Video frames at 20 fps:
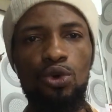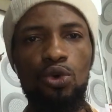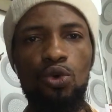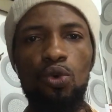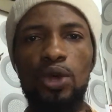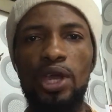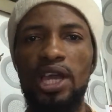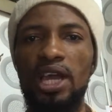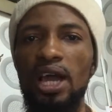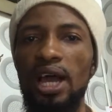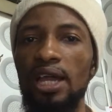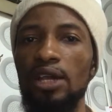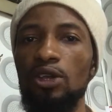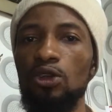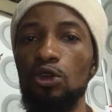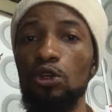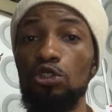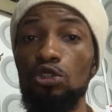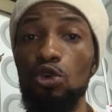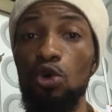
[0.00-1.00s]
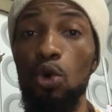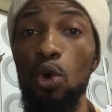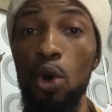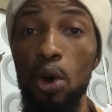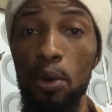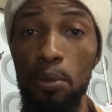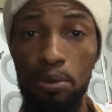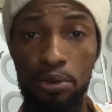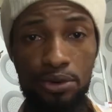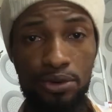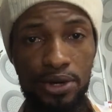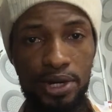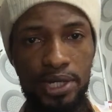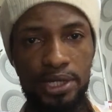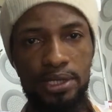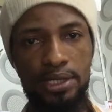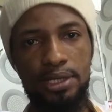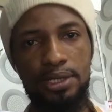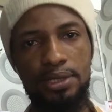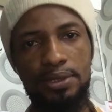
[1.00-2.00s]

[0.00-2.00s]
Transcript: we cannot cooperate.